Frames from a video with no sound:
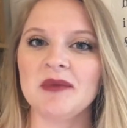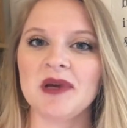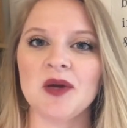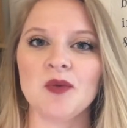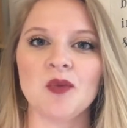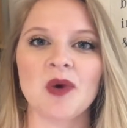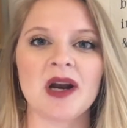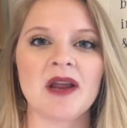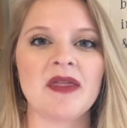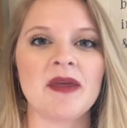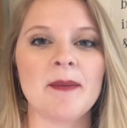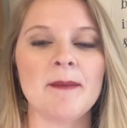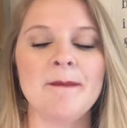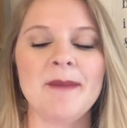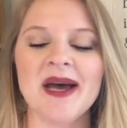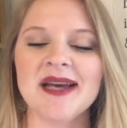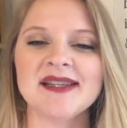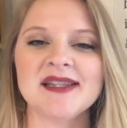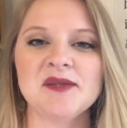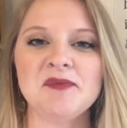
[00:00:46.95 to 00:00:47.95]
meet one of the
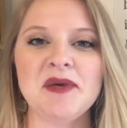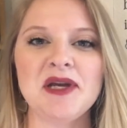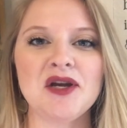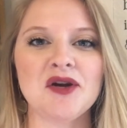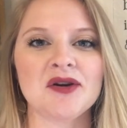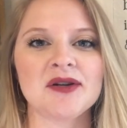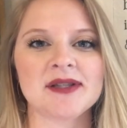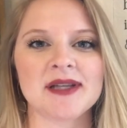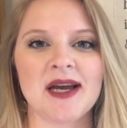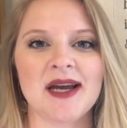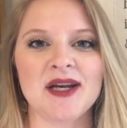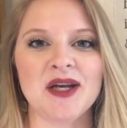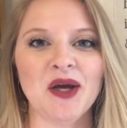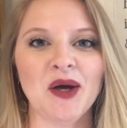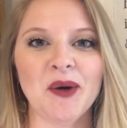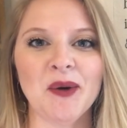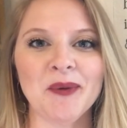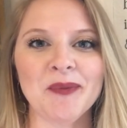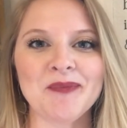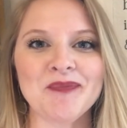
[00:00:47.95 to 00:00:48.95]
best speakers I
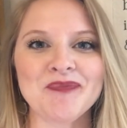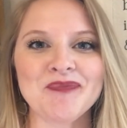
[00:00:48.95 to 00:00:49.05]
know.